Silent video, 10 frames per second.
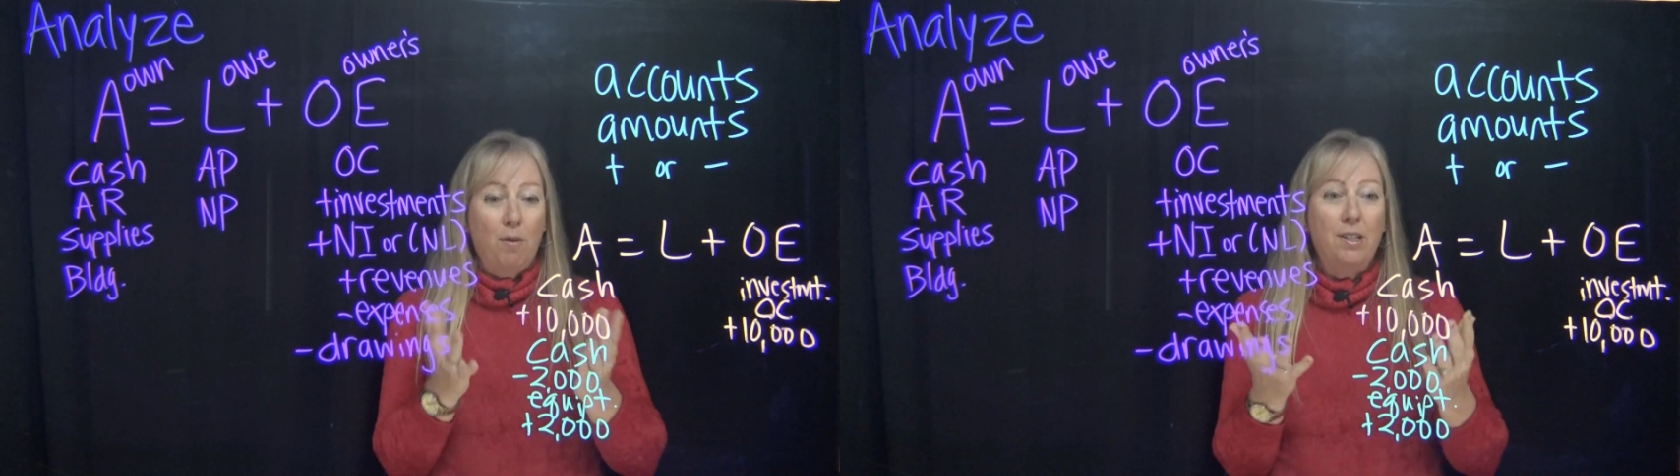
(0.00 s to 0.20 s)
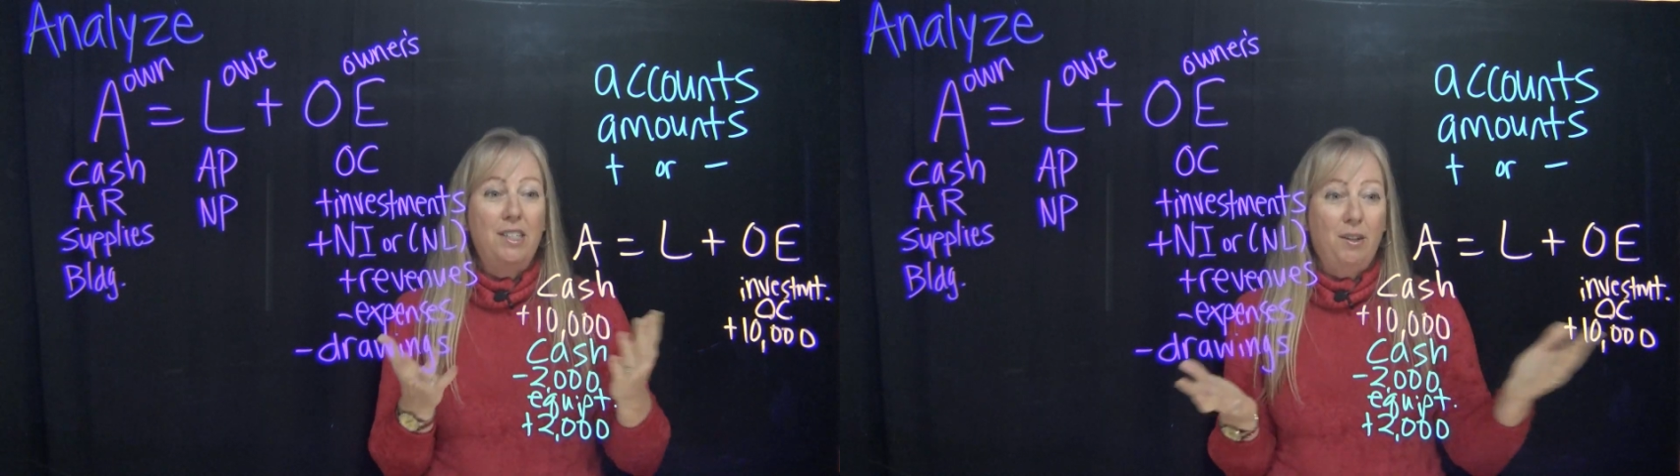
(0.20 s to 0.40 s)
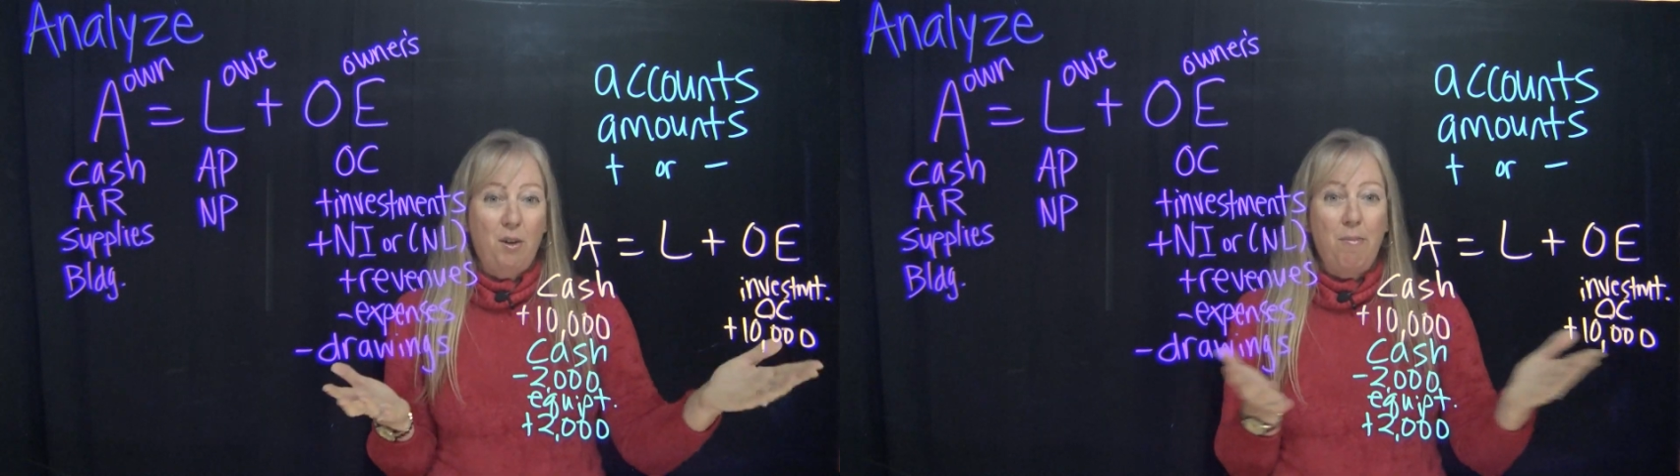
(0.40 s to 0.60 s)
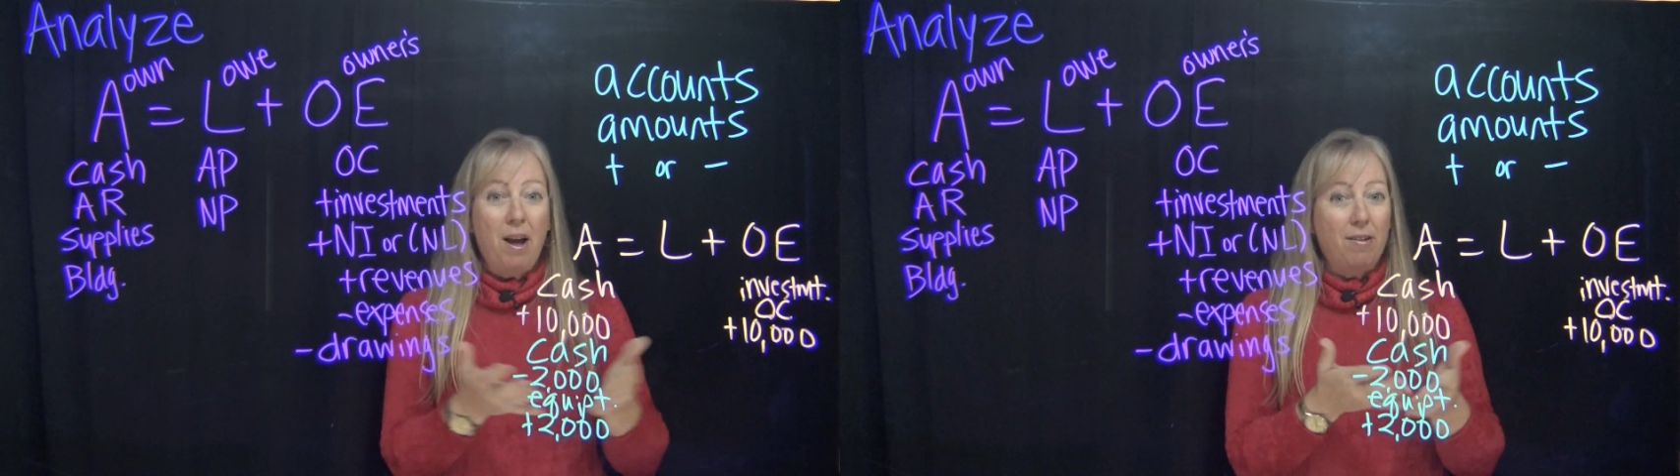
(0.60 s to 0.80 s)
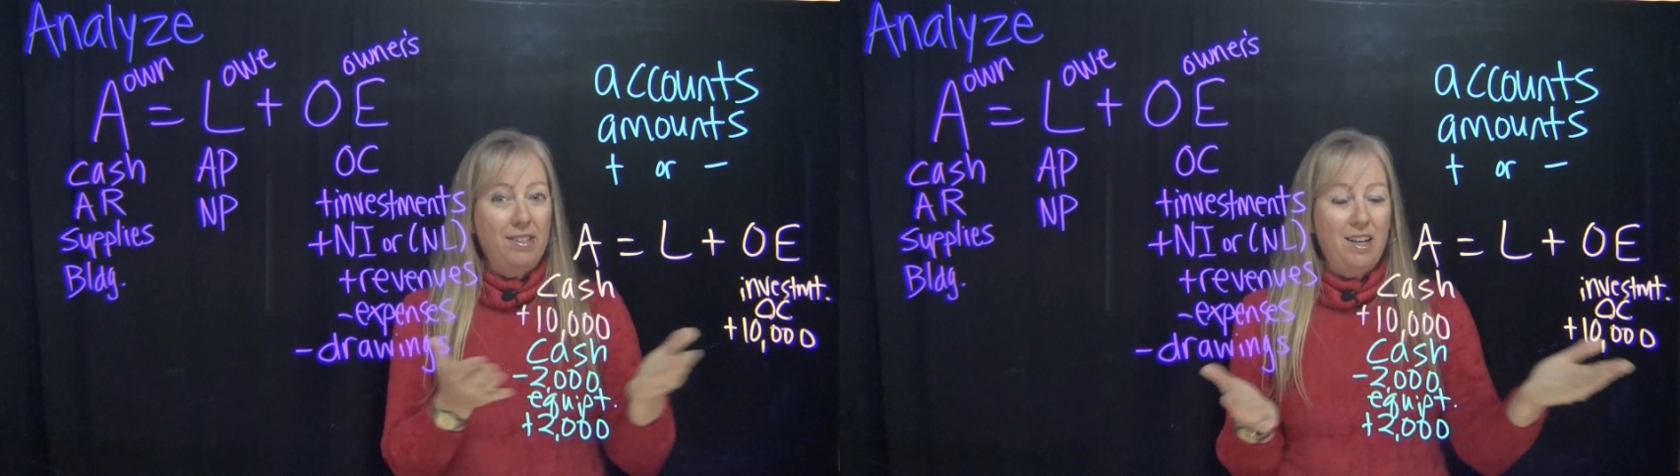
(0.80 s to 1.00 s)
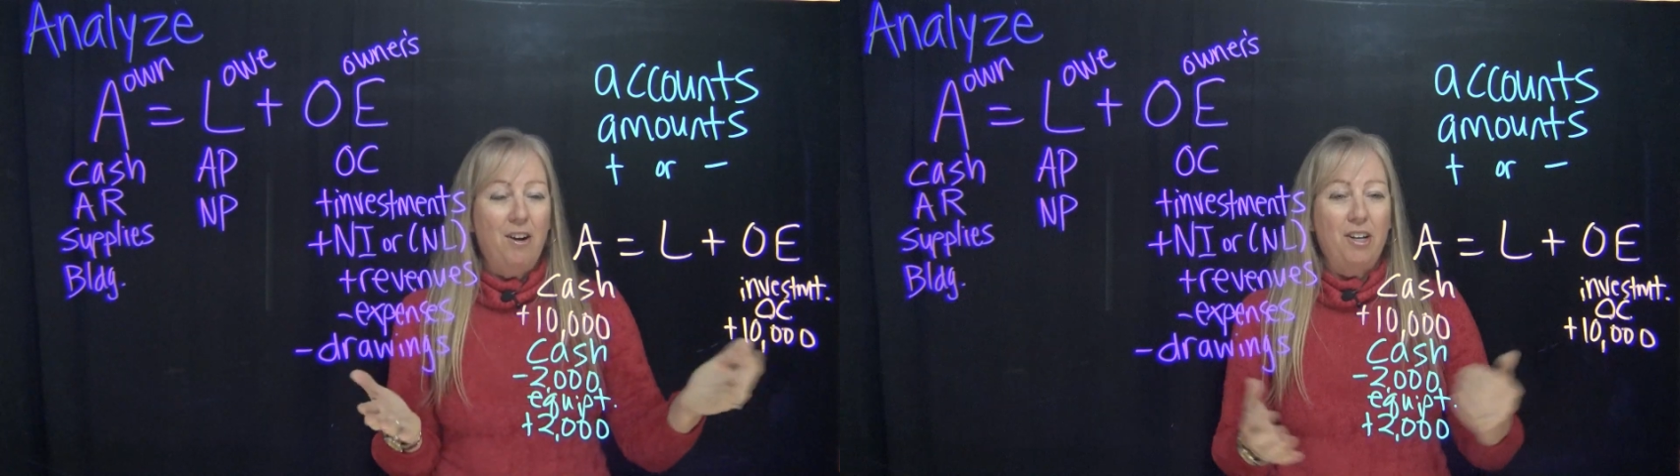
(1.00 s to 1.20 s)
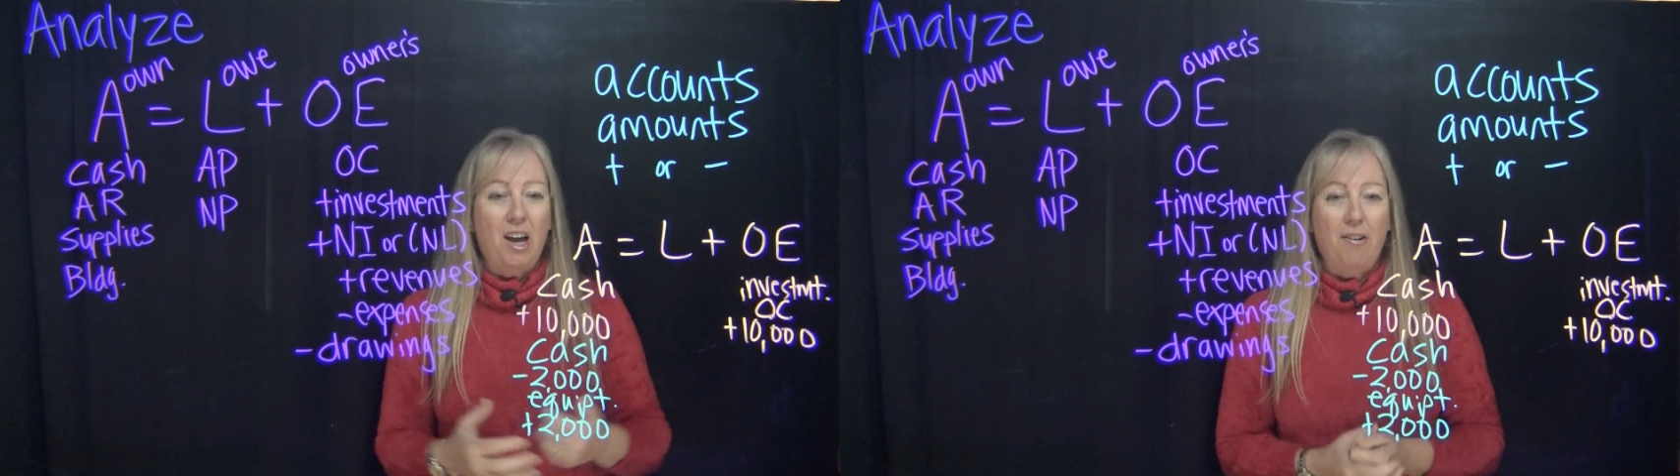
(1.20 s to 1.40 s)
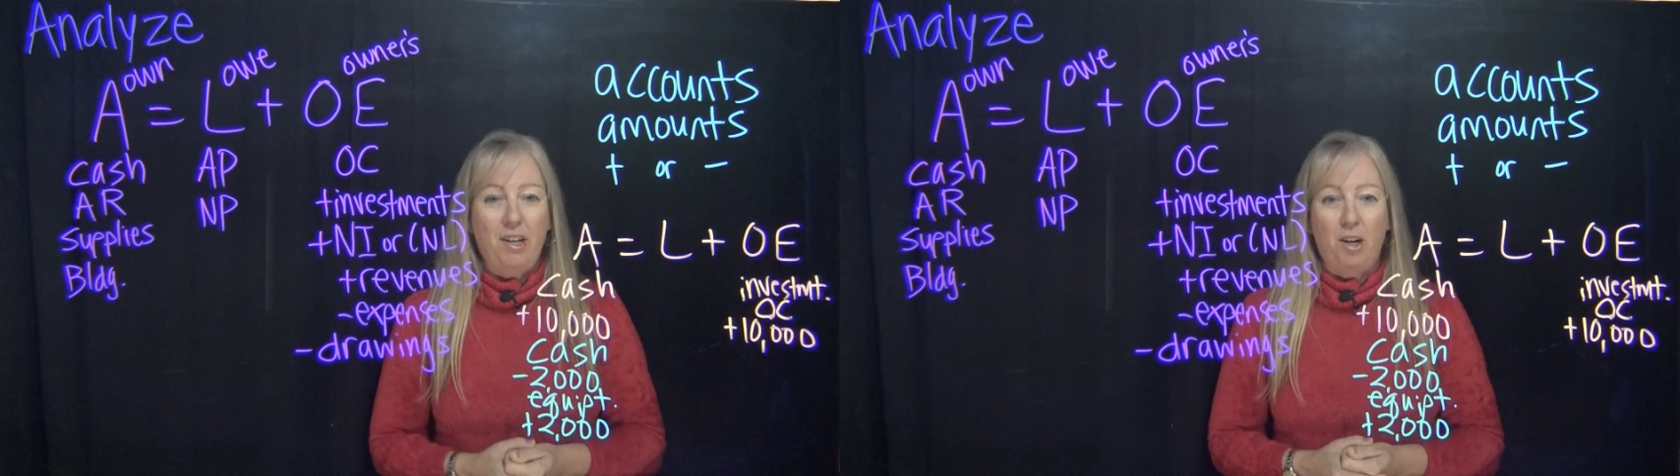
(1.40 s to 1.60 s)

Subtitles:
We're still in balance in our accounting